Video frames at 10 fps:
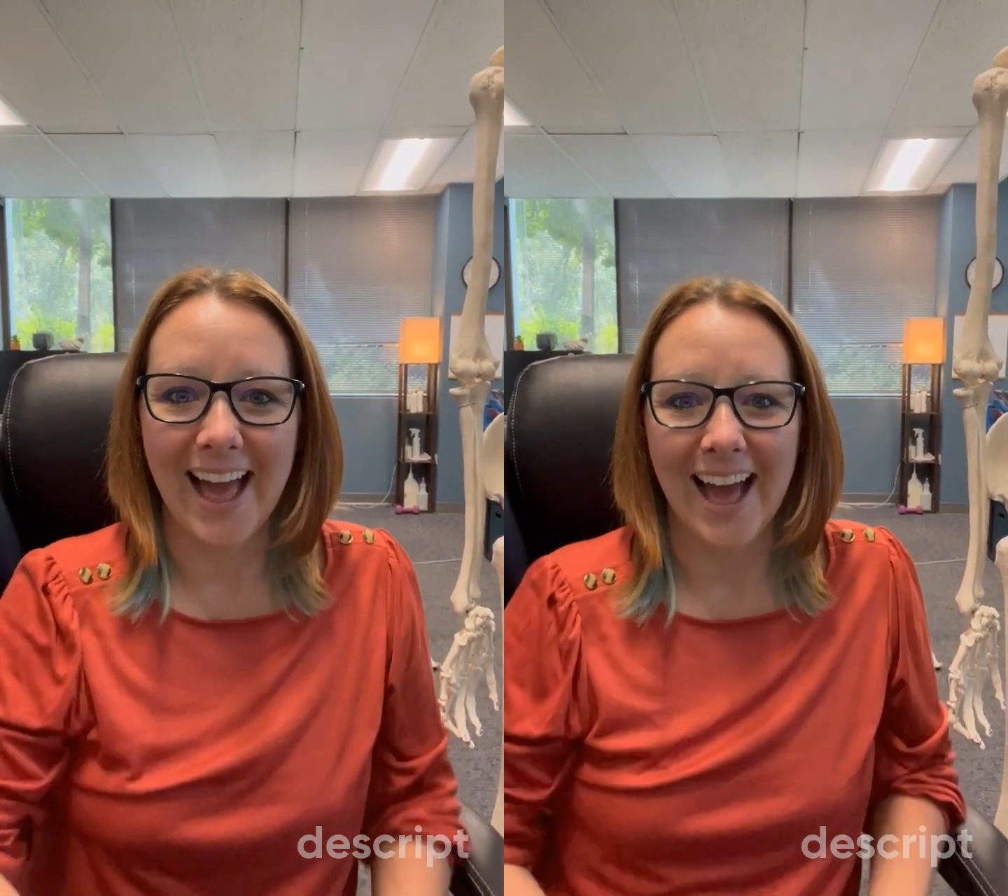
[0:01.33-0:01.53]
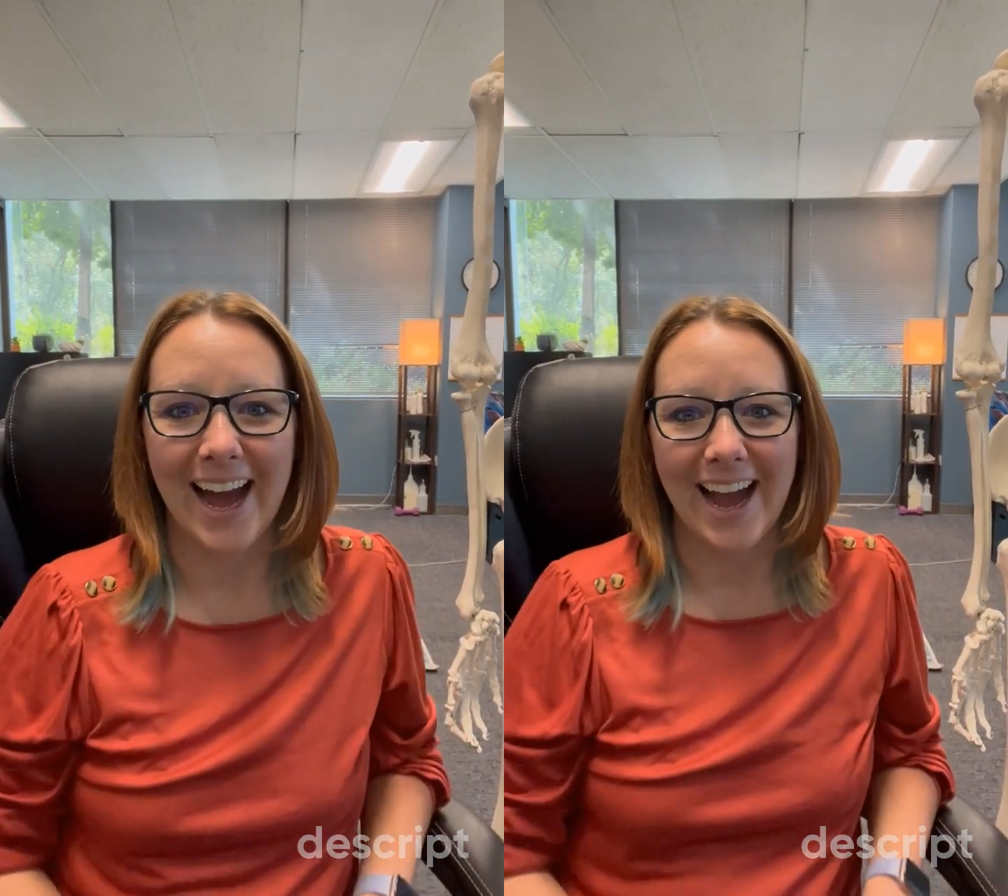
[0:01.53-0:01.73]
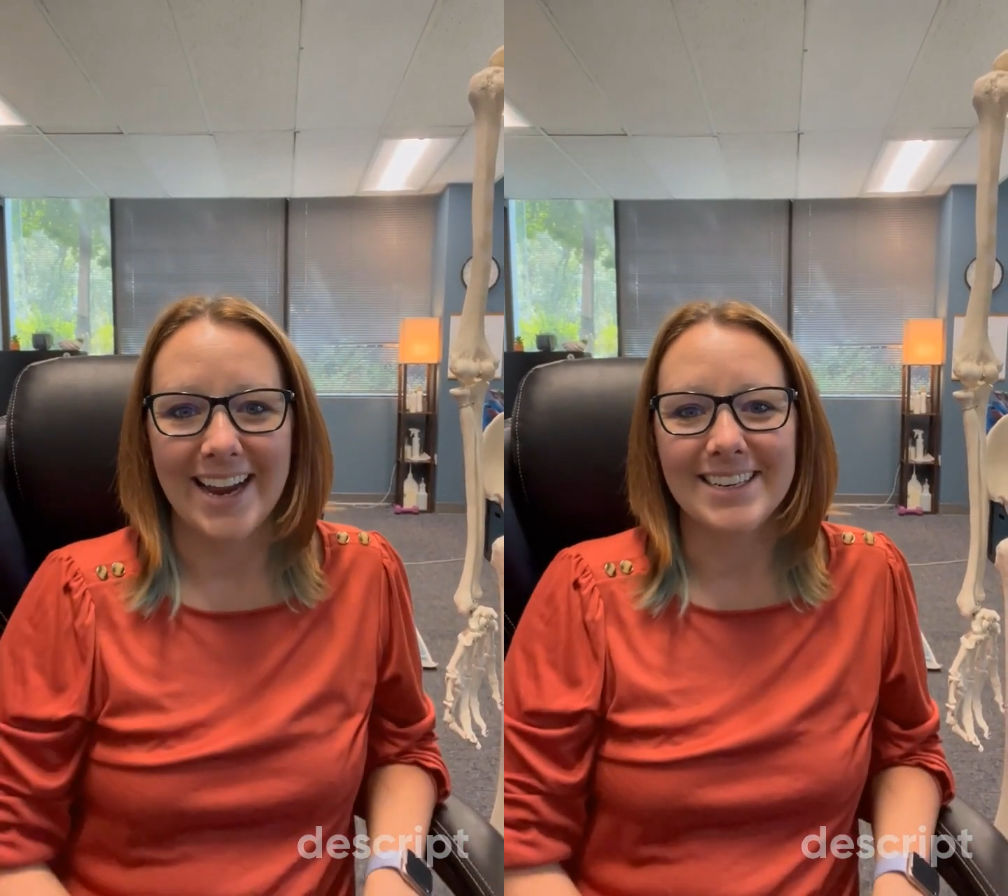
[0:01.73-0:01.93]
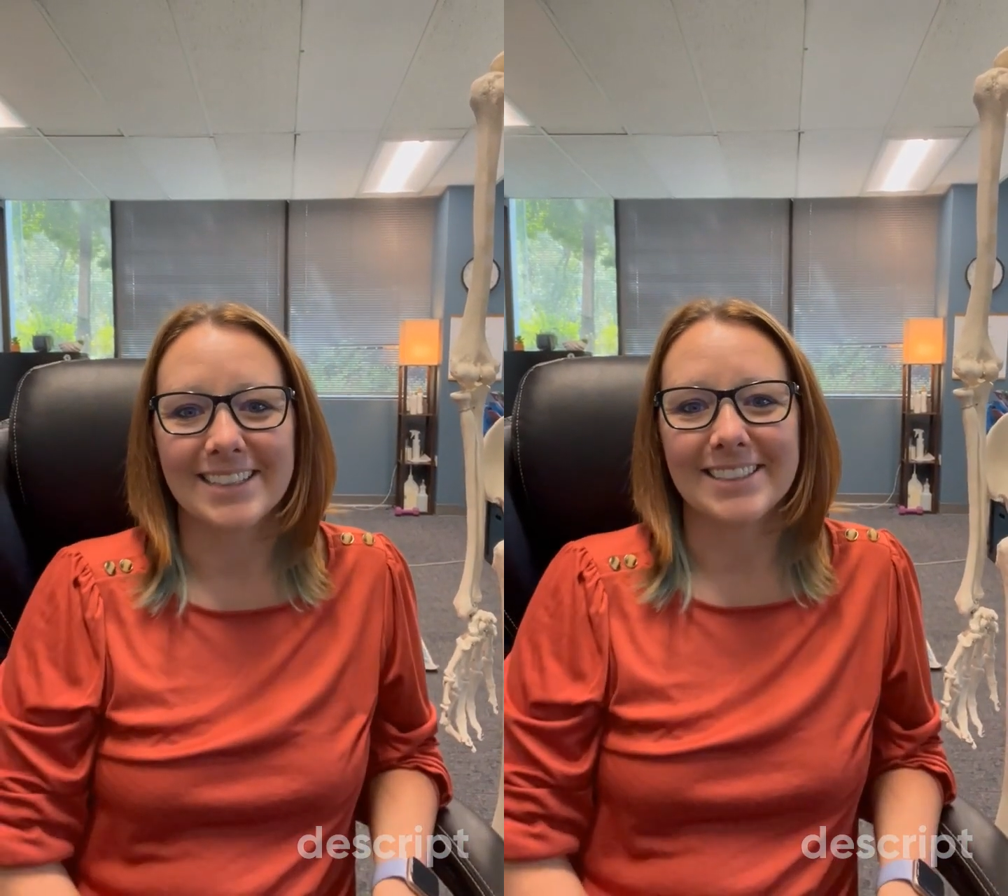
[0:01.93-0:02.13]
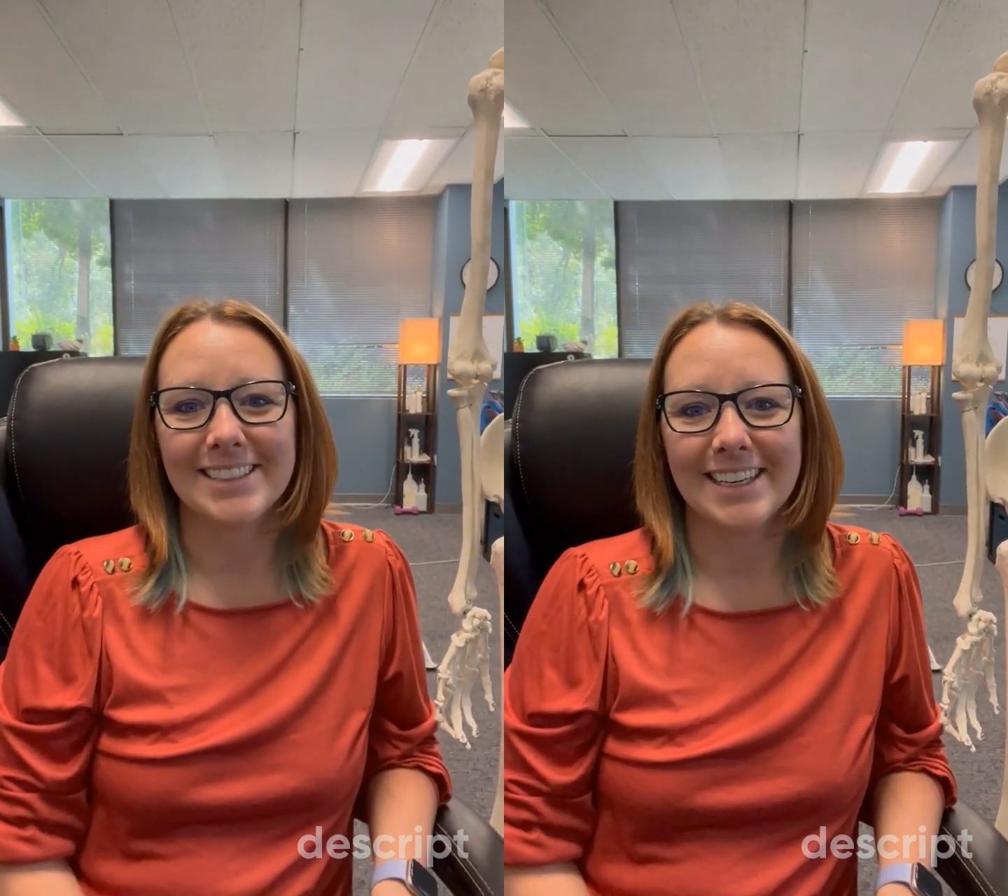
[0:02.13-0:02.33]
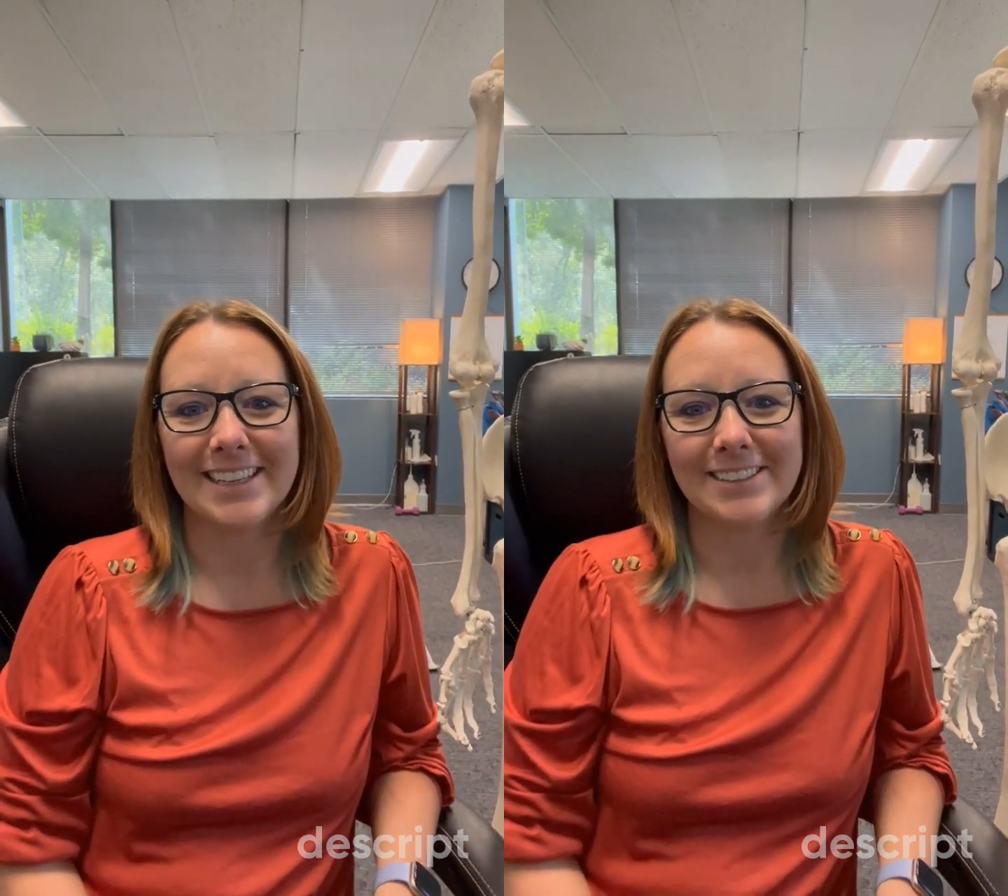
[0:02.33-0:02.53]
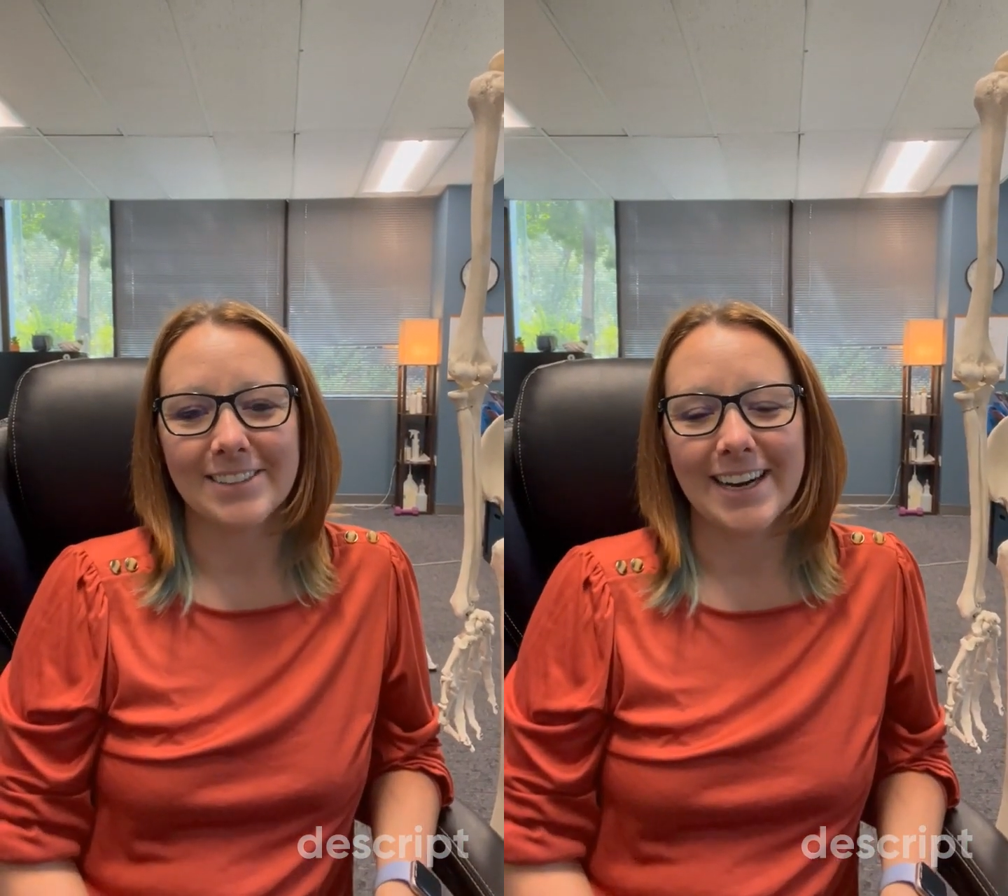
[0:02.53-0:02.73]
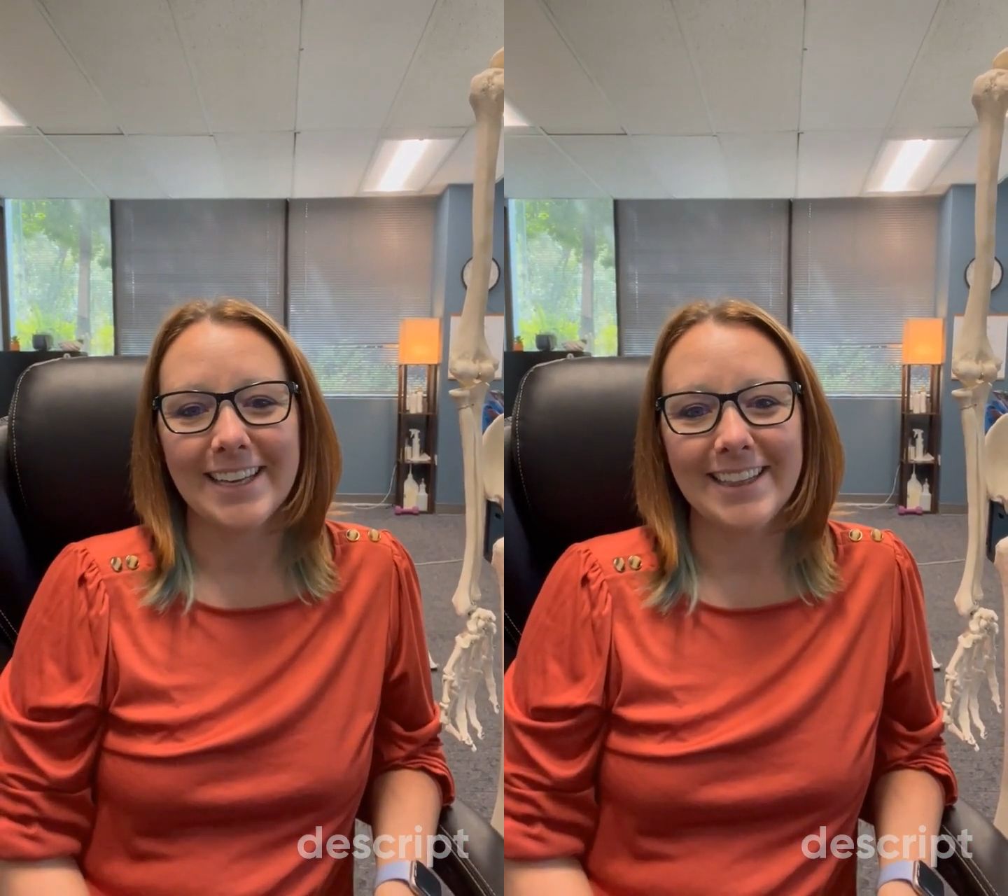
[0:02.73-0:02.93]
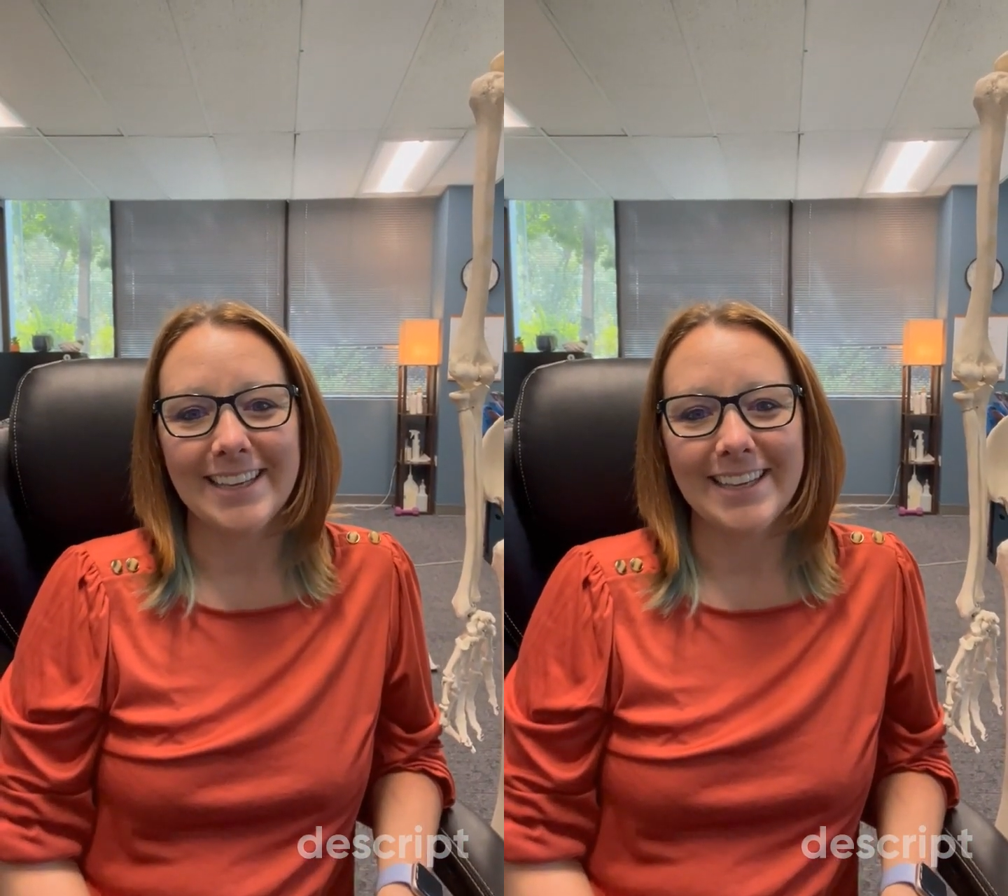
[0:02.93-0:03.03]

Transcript: Hi, Dr. Jen Andrade,